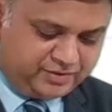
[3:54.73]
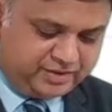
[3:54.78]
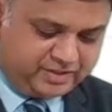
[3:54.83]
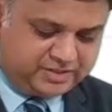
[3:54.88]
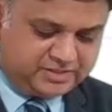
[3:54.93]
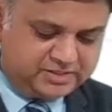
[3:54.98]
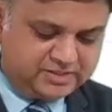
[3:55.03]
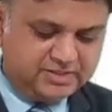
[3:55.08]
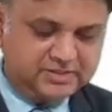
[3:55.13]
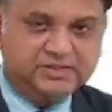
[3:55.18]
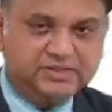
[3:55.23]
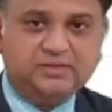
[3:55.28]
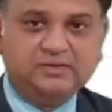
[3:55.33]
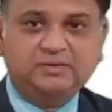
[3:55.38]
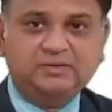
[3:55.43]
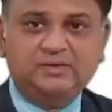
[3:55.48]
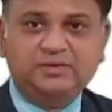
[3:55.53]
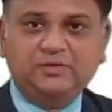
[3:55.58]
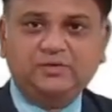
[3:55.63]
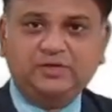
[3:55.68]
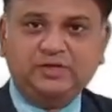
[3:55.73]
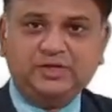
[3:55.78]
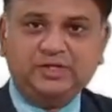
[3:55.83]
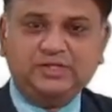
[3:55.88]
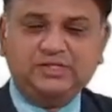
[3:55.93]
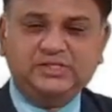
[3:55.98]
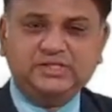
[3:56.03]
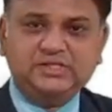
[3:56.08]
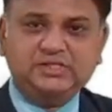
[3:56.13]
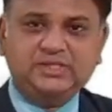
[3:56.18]
taxes,
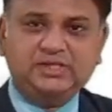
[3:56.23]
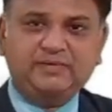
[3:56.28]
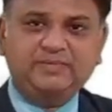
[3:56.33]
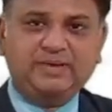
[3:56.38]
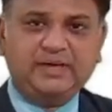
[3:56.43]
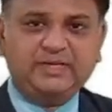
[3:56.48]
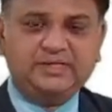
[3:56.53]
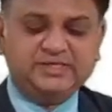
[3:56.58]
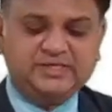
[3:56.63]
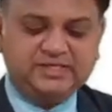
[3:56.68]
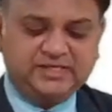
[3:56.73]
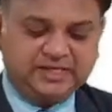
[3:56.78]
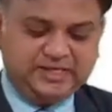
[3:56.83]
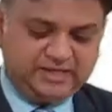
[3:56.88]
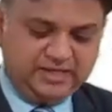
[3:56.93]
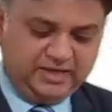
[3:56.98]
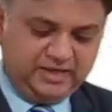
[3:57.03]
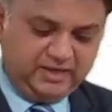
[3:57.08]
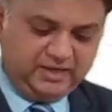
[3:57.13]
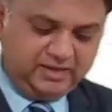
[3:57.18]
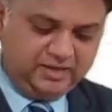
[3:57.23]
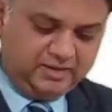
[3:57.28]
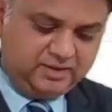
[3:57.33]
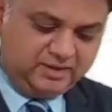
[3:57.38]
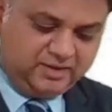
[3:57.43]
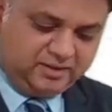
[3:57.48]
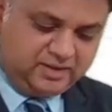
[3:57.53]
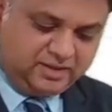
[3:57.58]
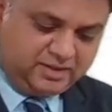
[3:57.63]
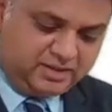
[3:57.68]
360 minus 90,
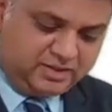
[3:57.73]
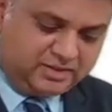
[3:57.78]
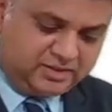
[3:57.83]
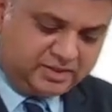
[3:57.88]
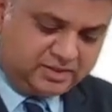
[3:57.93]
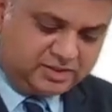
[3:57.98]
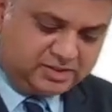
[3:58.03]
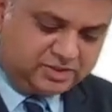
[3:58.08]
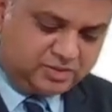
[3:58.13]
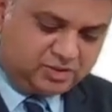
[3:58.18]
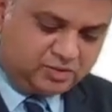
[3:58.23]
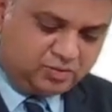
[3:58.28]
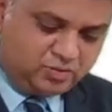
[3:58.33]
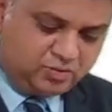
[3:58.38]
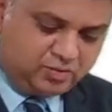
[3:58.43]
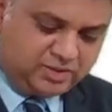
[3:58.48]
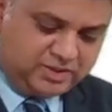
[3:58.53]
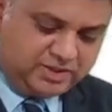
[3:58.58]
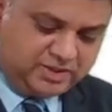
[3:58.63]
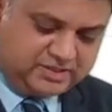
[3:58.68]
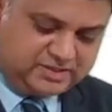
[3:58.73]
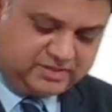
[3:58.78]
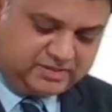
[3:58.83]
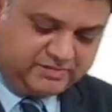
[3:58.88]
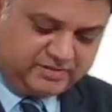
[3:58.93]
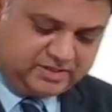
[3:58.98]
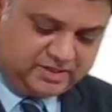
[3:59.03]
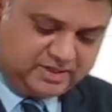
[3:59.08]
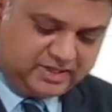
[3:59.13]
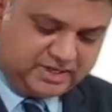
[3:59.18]
that is
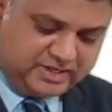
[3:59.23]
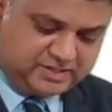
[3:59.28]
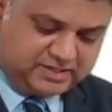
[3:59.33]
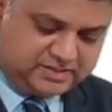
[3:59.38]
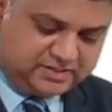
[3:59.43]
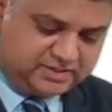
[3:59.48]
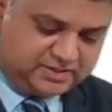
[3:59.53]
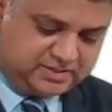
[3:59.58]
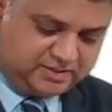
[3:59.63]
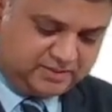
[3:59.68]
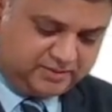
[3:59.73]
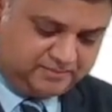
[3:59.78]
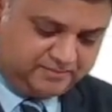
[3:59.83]
270 lakhs.